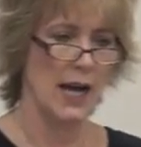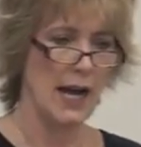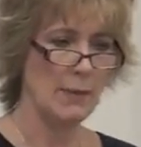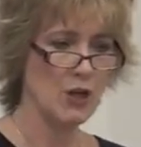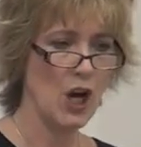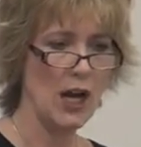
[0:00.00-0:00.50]

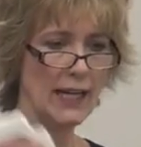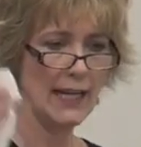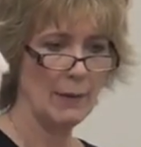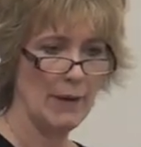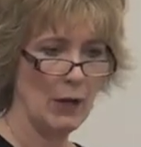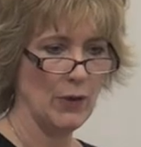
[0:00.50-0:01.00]
I'm
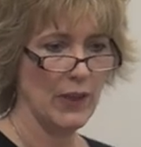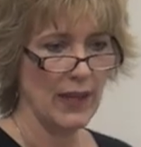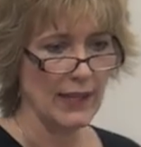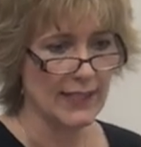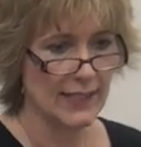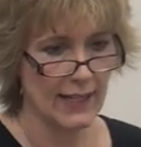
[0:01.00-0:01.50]
talking about
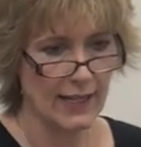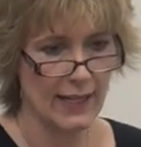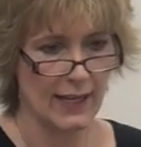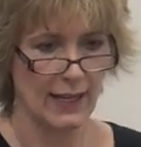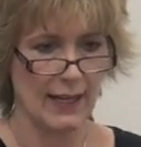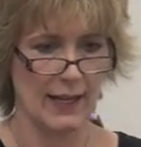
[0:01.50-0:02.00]
this.
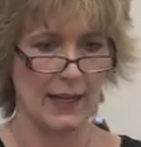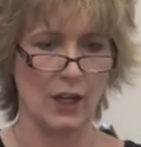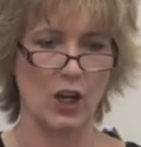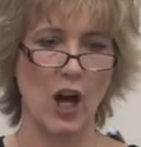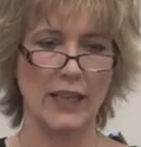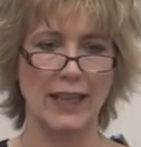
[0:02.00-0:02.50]

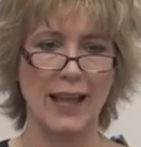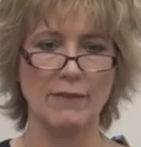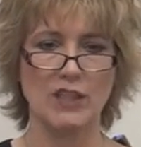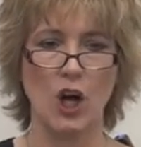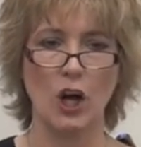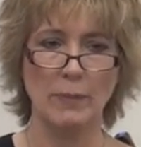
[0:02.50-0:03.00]
God
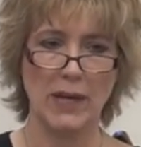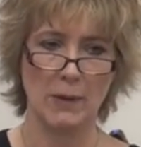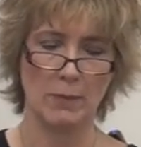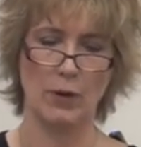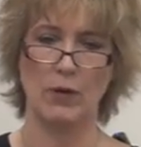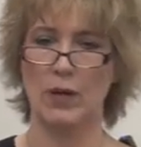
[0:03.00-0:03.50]
loves all
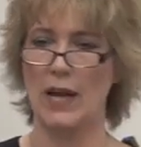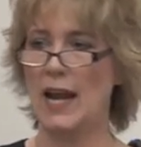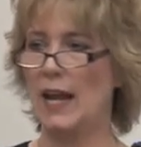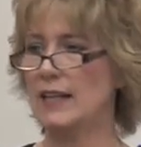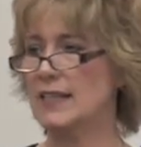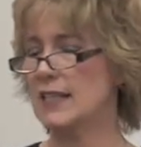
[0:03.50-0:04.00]
people,
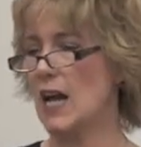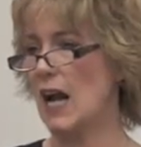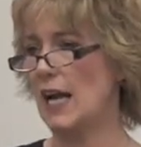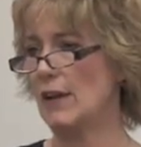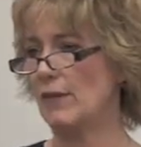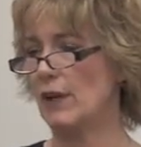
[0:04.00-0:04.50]
and a
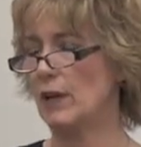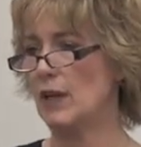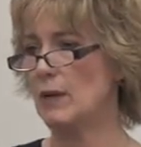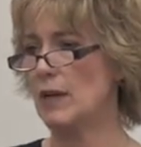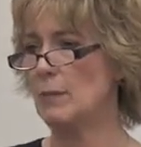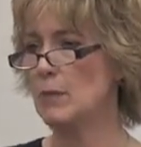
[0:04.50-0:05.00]
sign of an
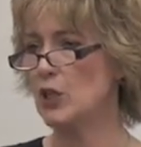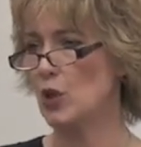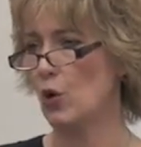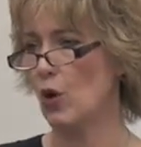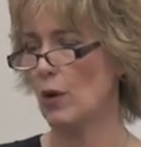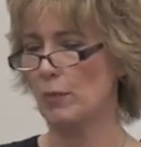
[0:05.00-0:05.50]

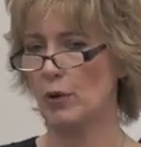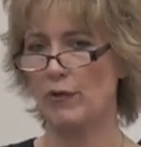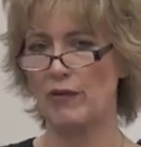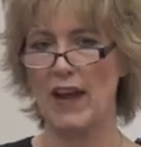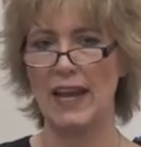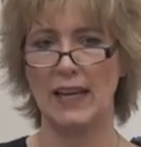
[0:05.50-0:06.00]
immature
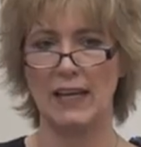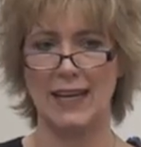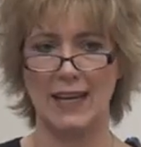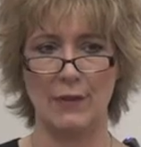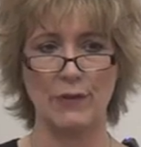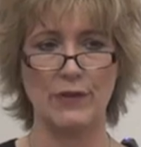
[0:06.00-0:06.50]

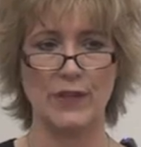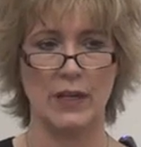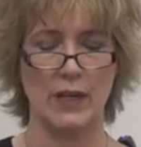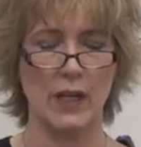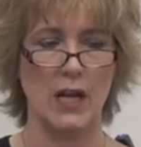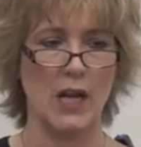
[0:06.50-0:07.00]
prophetic gift
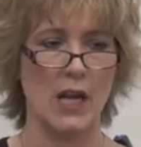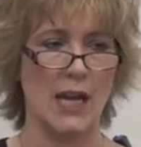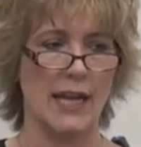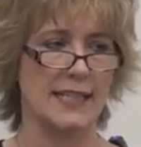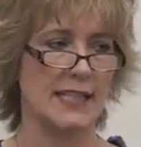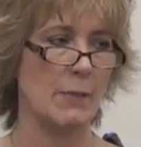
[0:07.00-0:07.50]

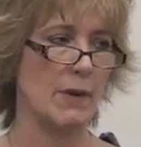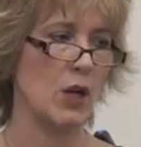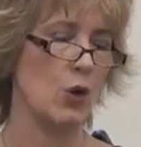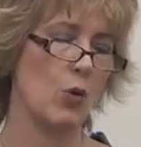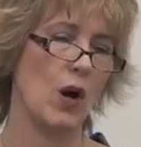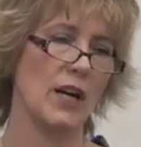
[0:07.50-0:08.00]
is somebody
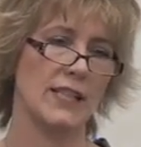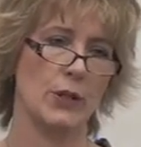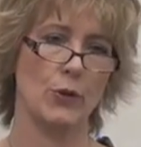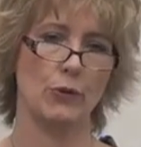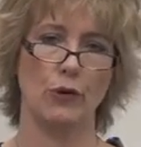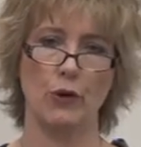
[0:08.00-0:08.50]
who walks
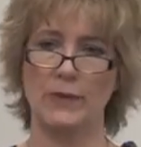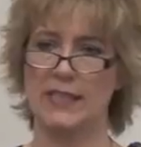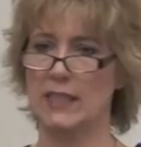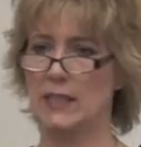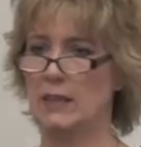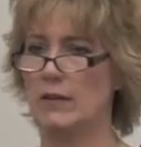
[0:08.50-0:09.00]
into a room and
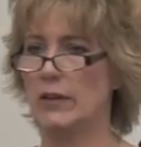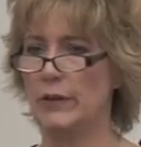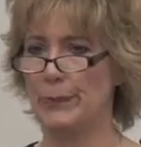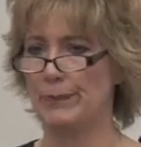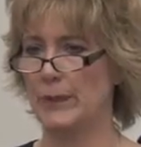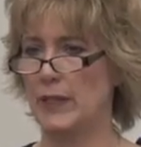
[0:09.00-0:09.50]
says,
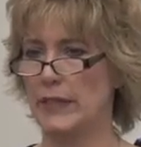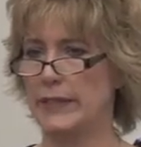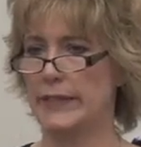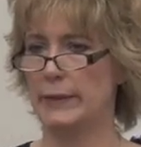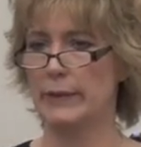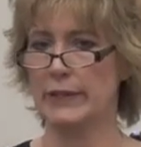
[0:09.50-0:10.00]
Oh, I
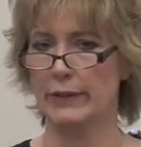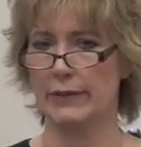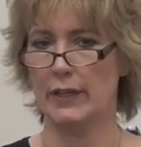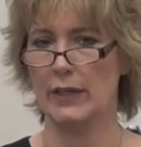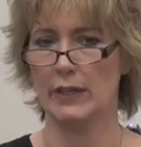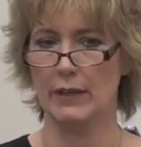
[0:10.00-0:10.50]
see what's
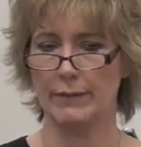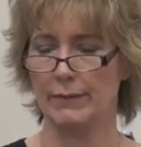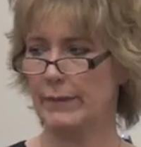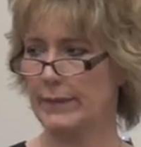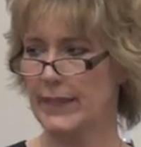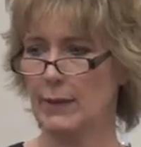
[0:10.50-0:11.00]
over here.
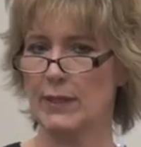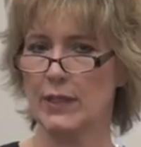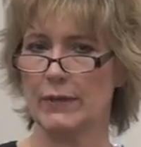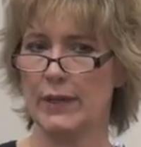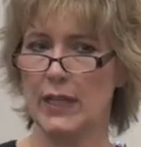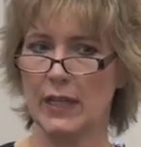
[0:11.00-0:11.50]
I see
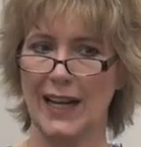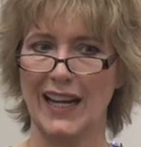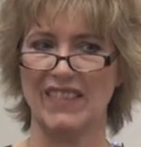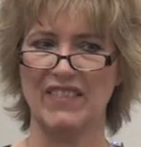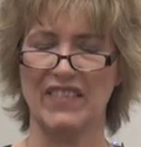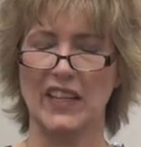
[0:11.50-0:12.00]
what's over here. I
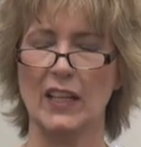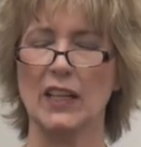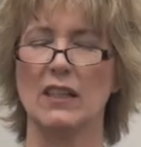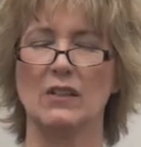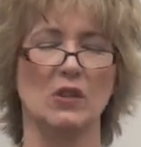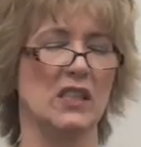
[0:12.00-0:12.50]
can feel
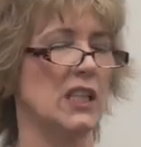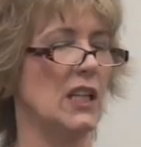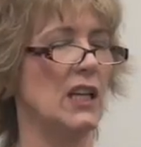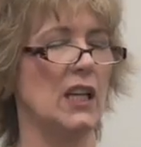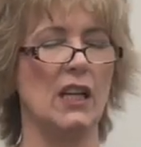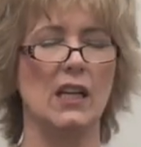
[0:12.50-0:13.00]
it. Oh, it's
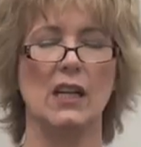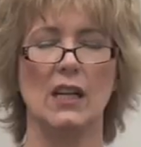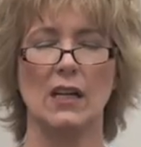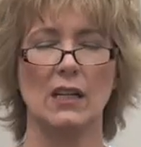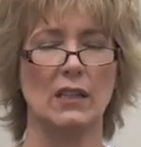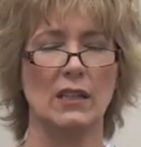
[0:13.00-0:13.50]
icky.
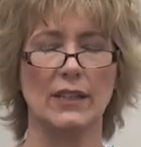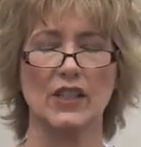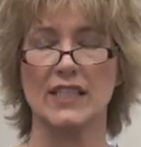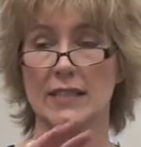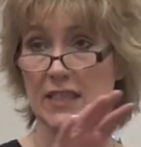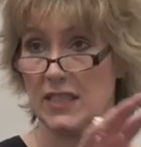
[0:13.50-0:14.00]
And
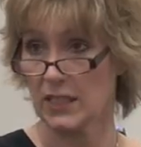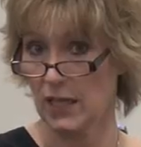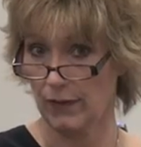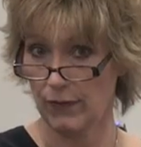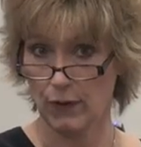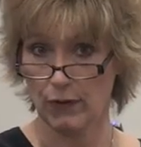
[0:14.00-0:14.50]
there's
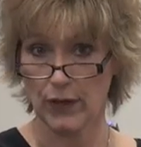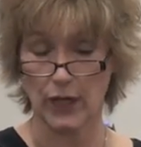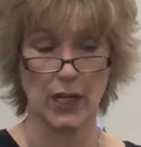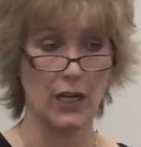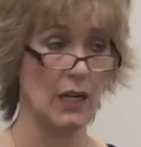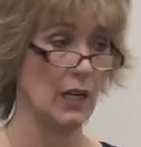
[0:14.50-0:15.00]
stuff over
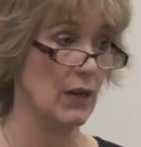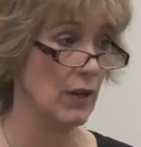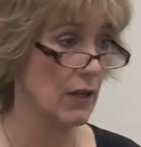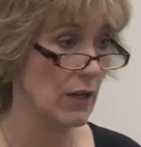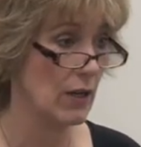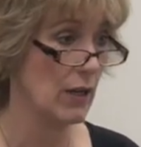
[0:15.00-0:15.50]

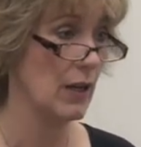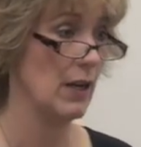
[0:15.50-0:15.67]
here.